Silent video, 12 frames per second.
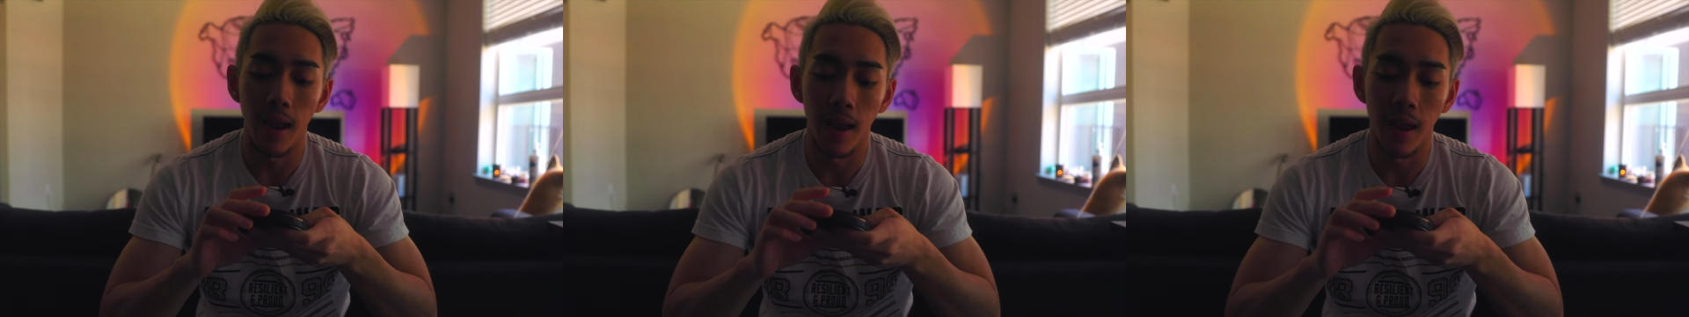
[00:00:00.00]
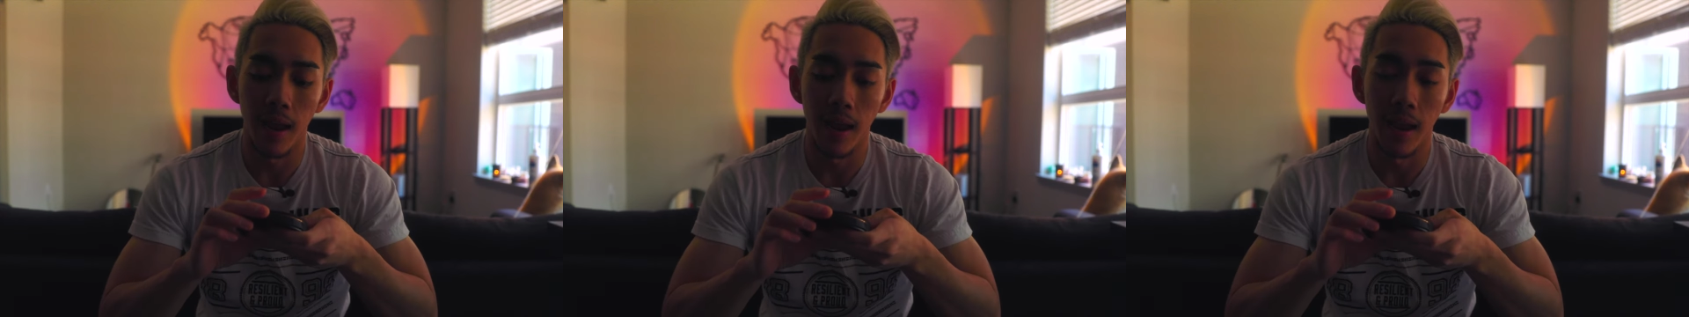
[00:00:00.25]

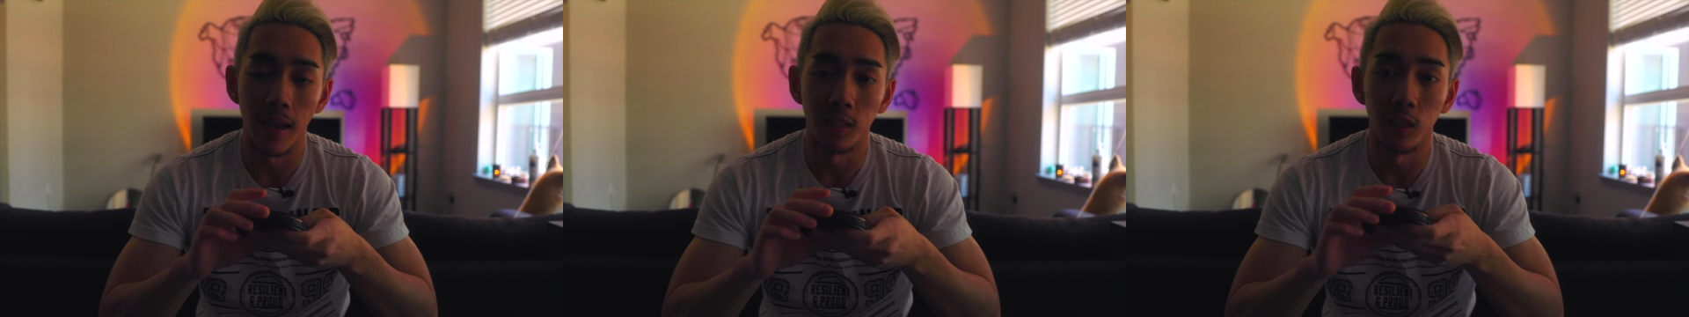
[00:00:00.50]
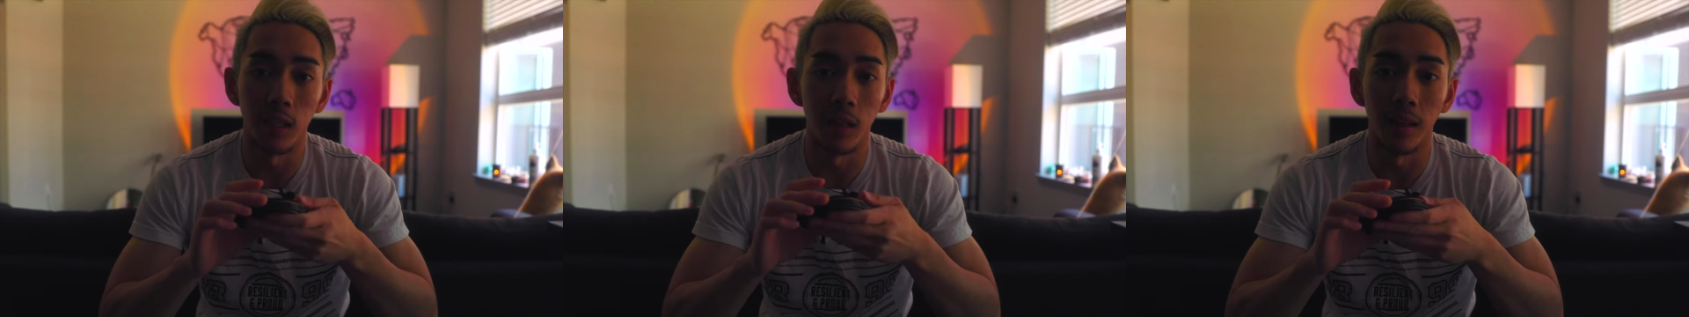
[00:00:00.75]

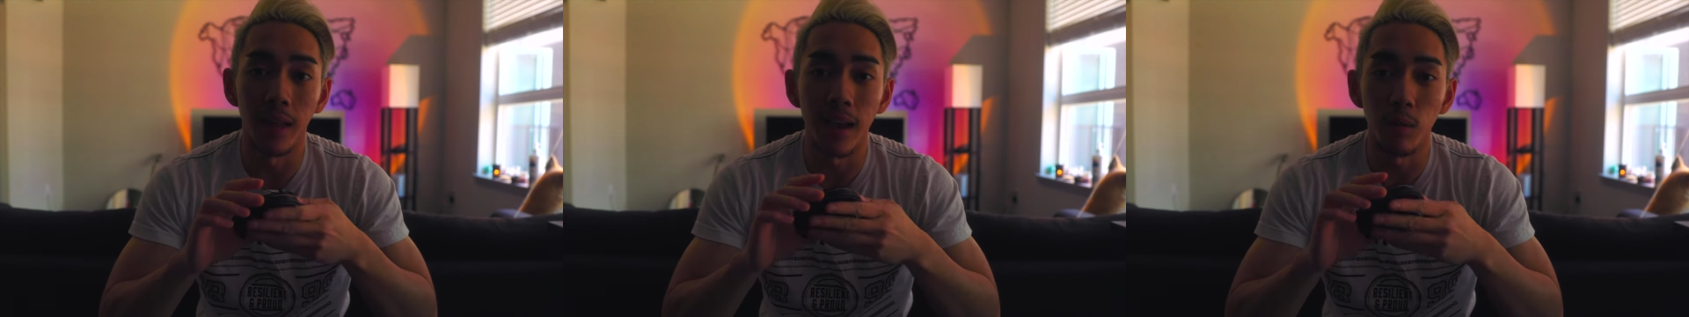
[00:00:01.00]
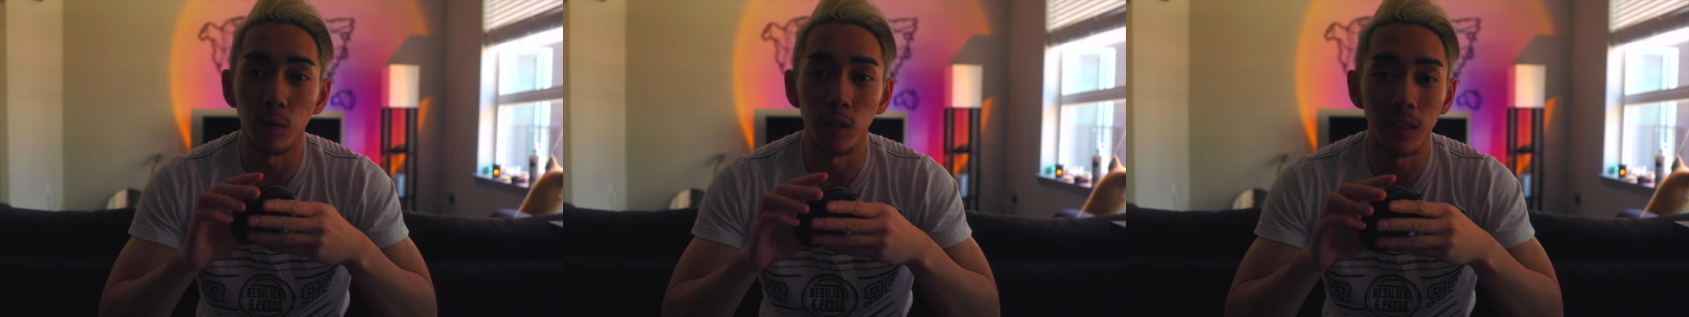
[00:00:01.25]
and the
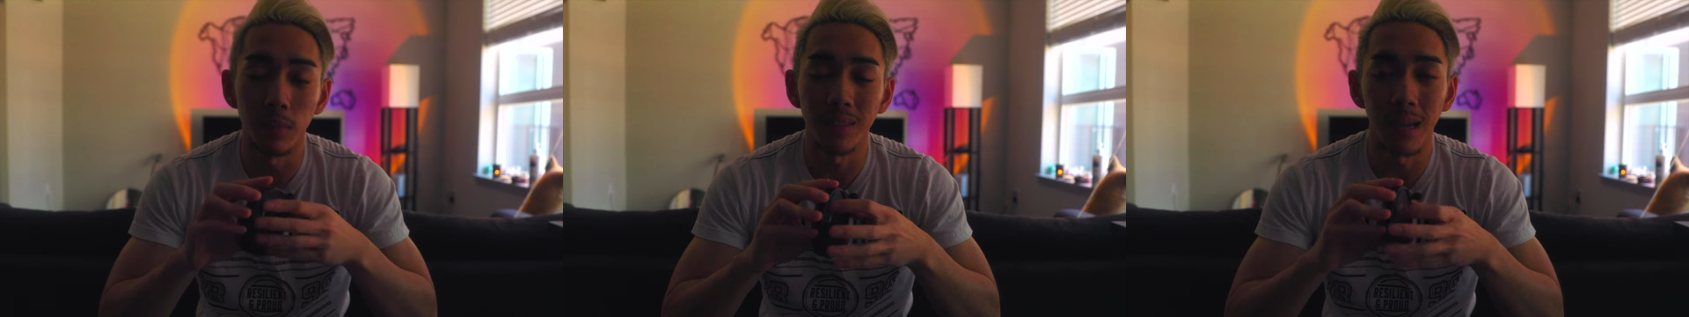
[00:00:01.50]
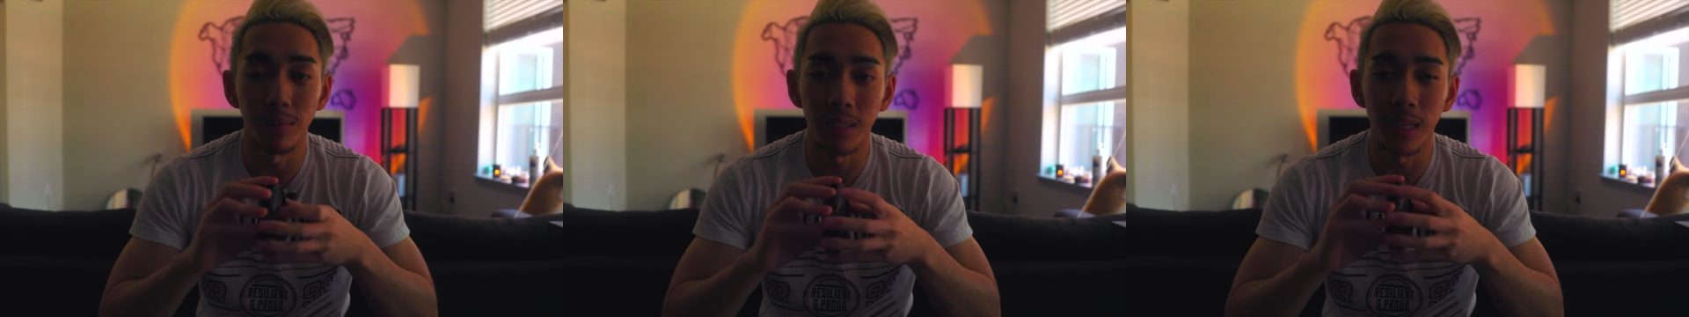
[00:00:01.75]
light would
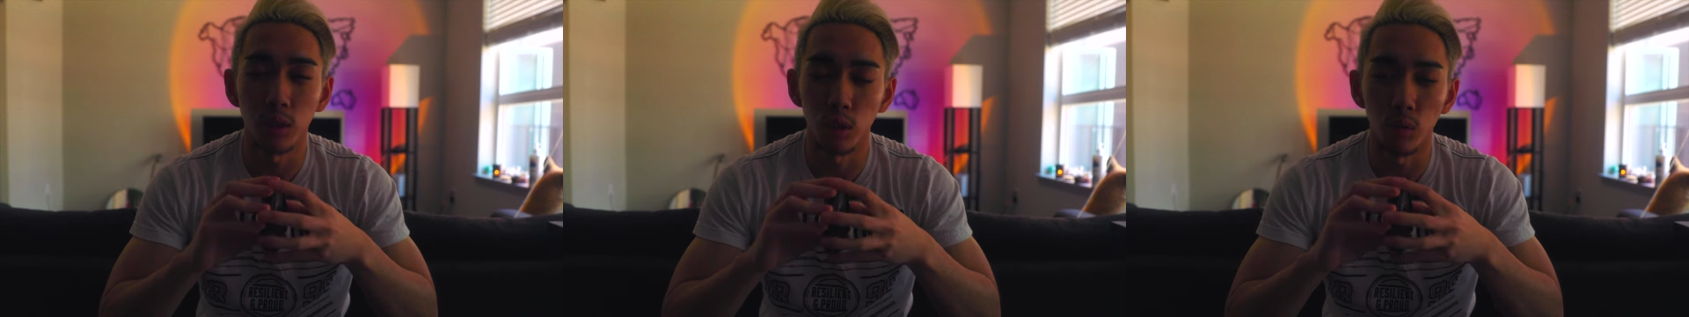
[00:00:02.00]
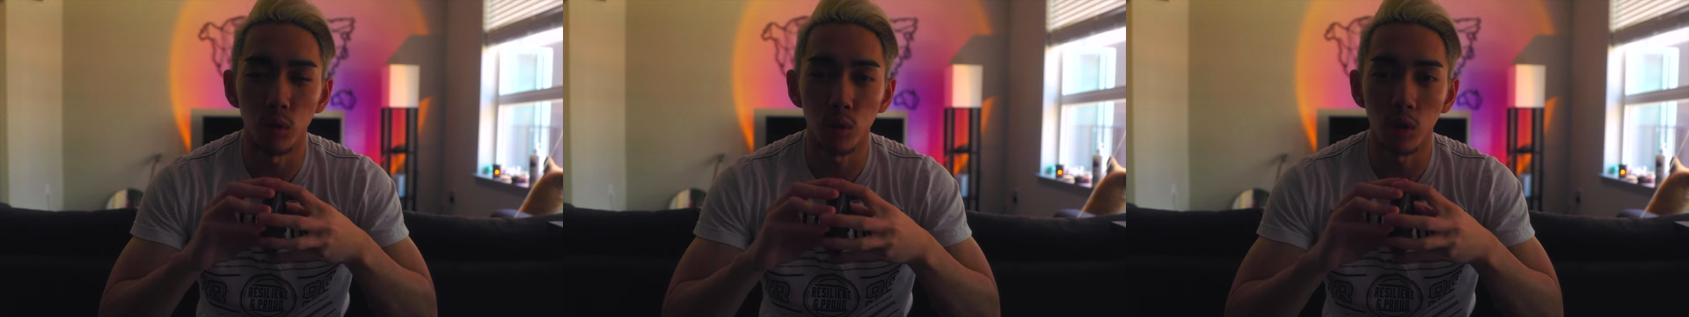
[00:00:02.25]
sometimes get
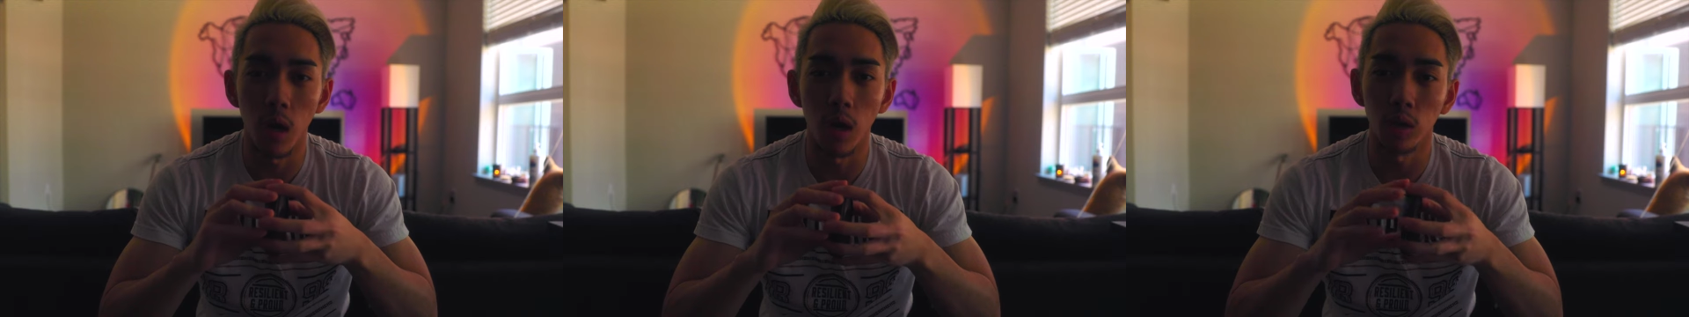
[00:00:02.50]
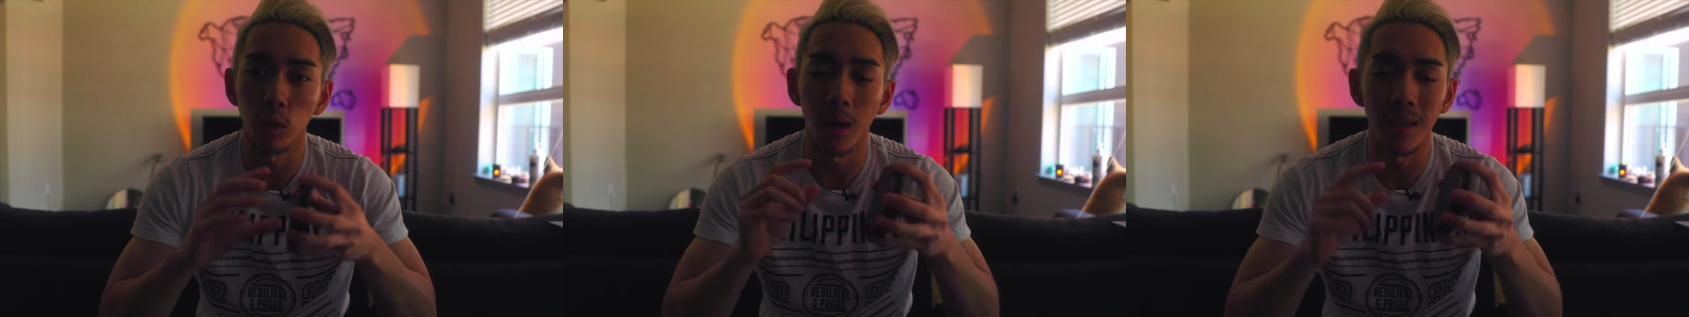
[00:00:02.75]
too
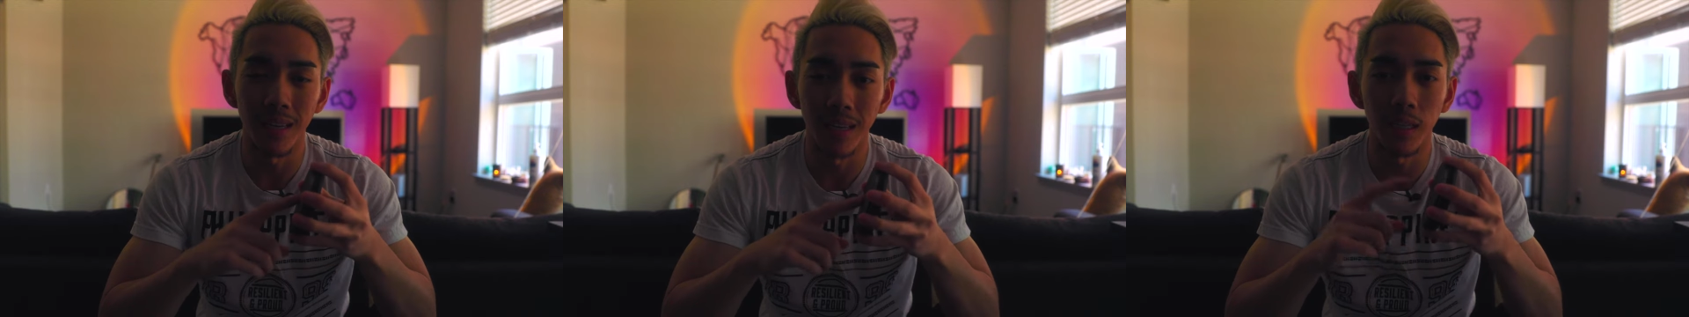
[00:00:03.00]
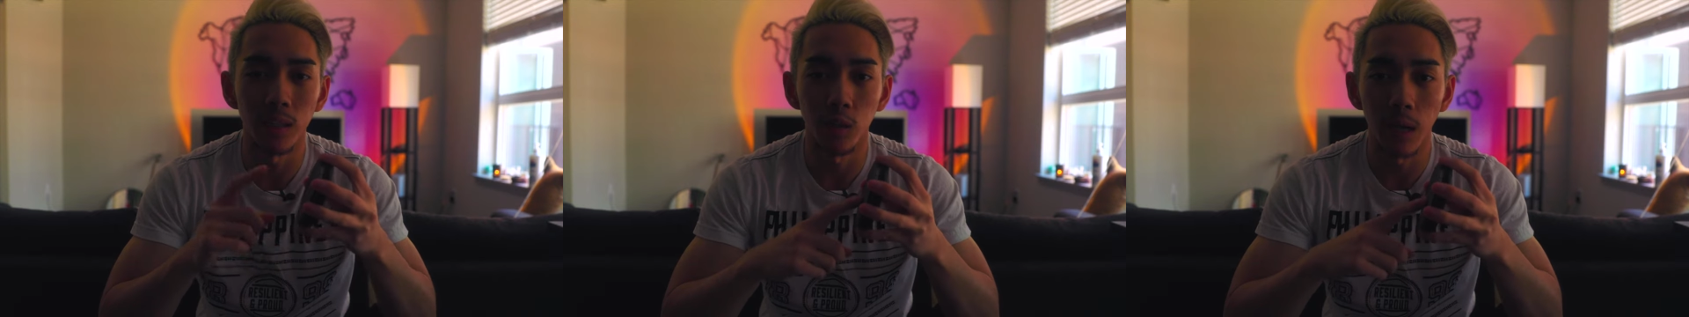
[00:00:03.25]
strong, so I
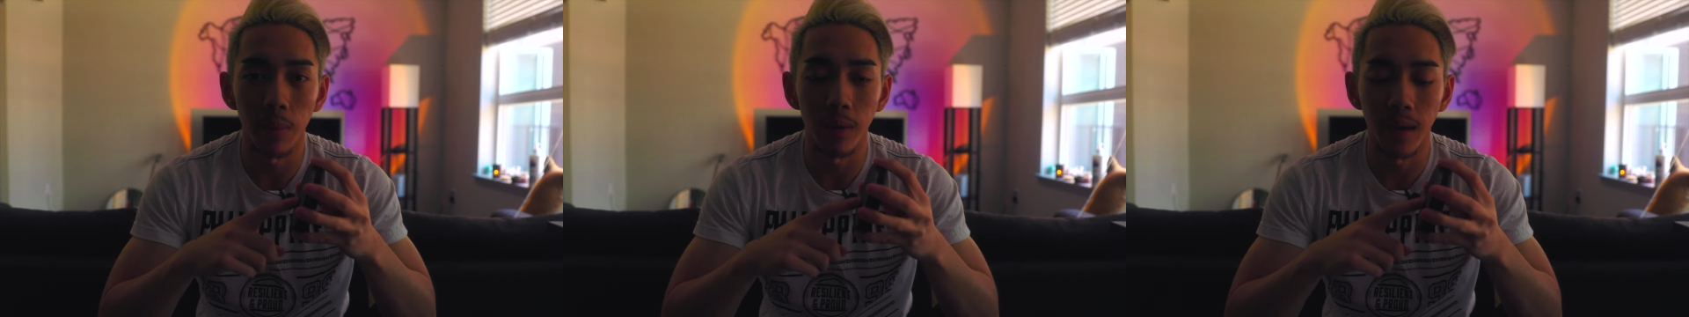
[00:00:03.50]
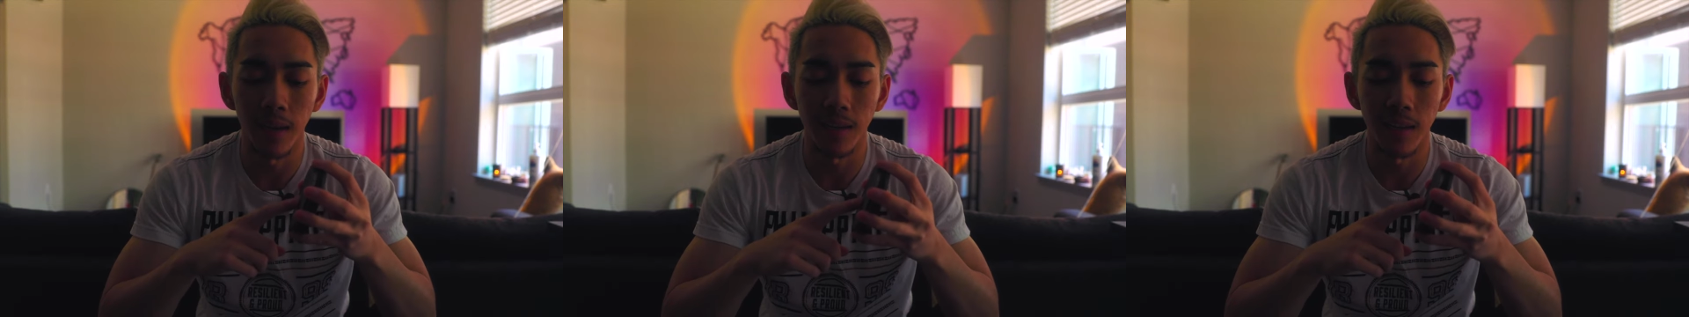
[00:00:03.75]
needed to grab
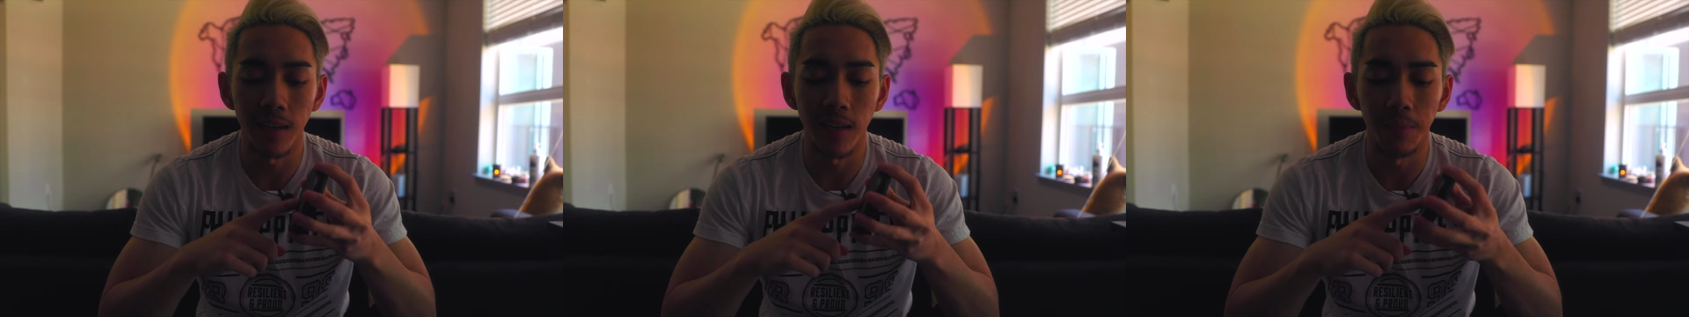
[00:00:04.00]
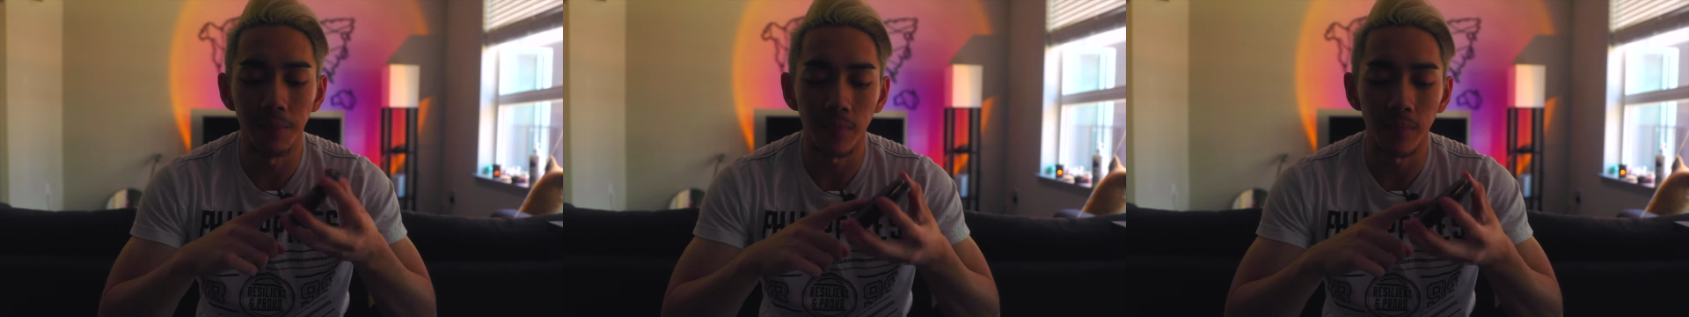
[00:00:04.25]
an ND.